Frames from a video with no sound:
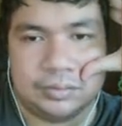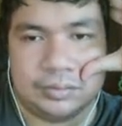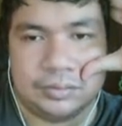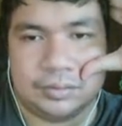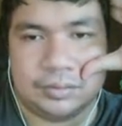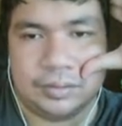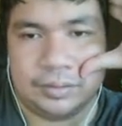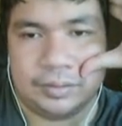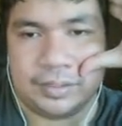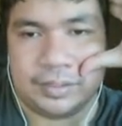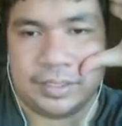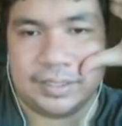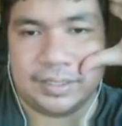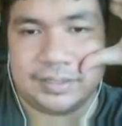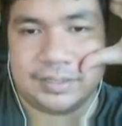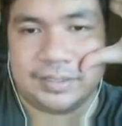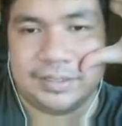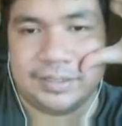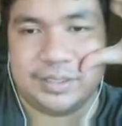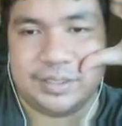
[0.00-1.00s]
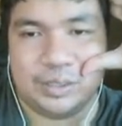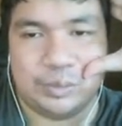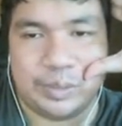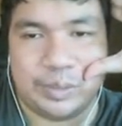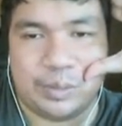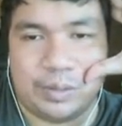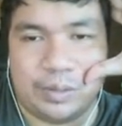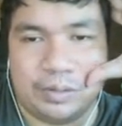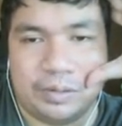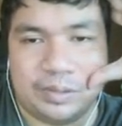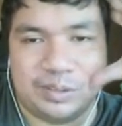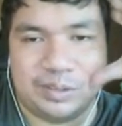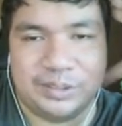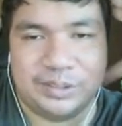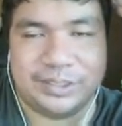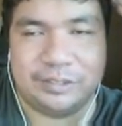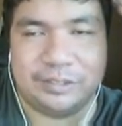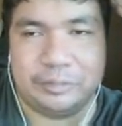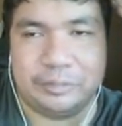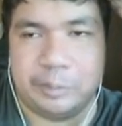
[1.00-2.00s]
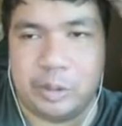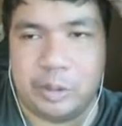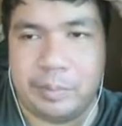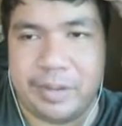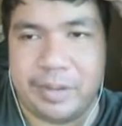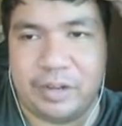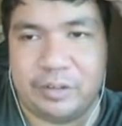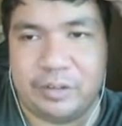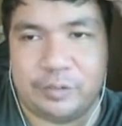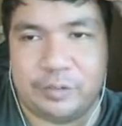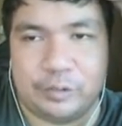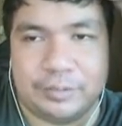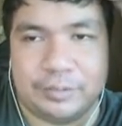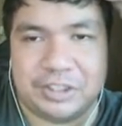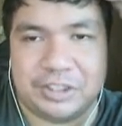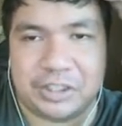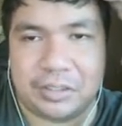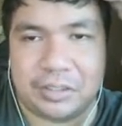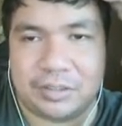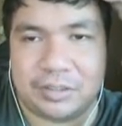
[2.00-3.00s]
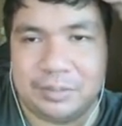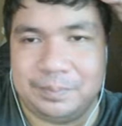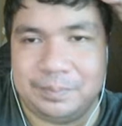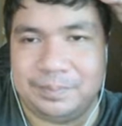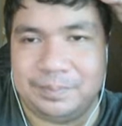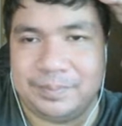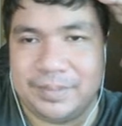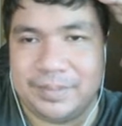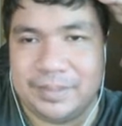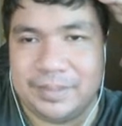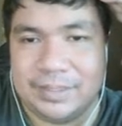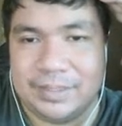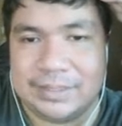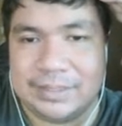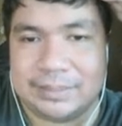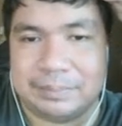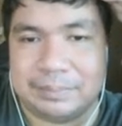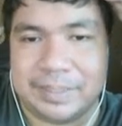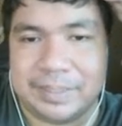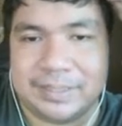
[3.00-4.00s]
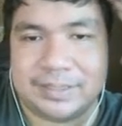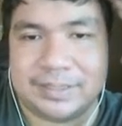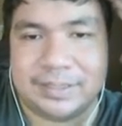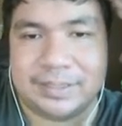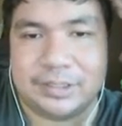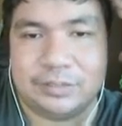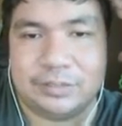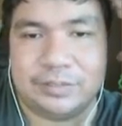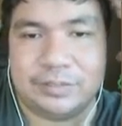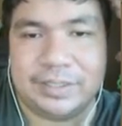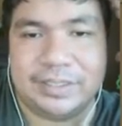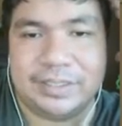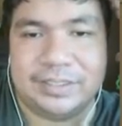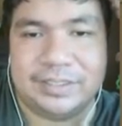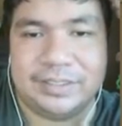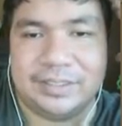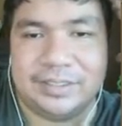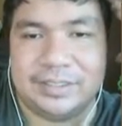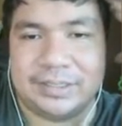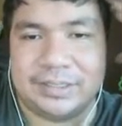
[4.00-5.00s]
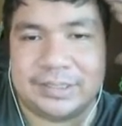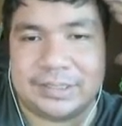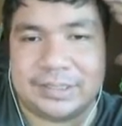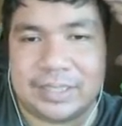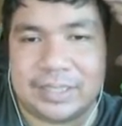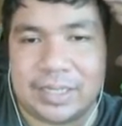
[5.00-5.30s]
okay, I think you'll require a considerable amount of orichalcum. Space Age Venus,